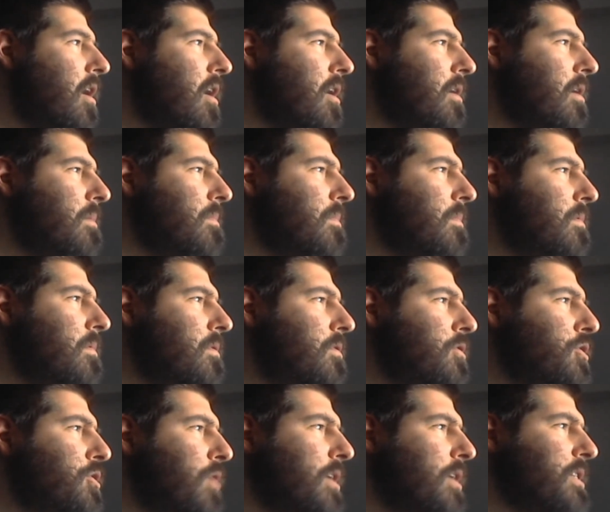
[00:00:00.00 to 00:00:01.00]
Um,
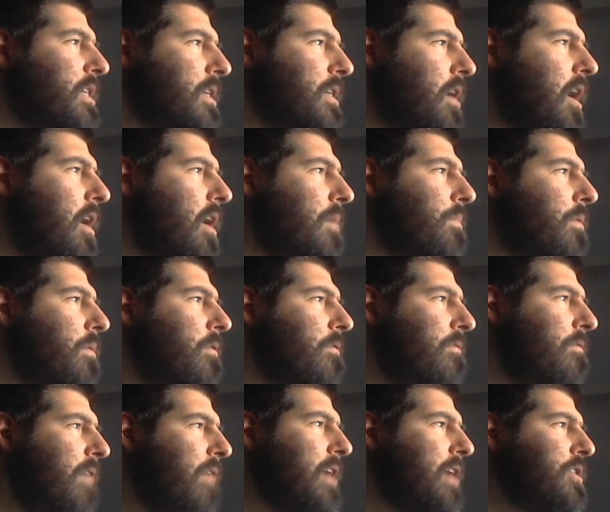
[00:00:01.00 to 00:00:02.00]
dressing up
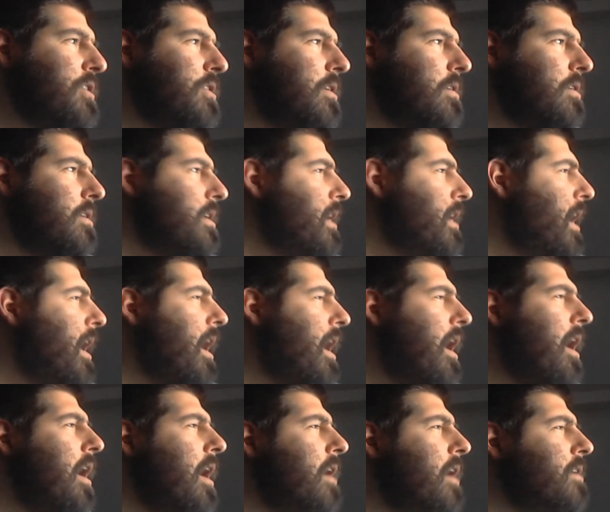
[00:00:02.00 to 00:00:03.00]
fashion.
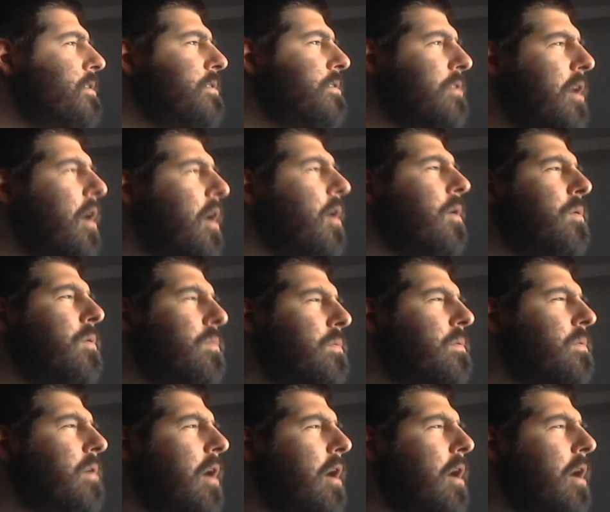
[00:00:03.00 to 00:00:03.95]
yeah, no.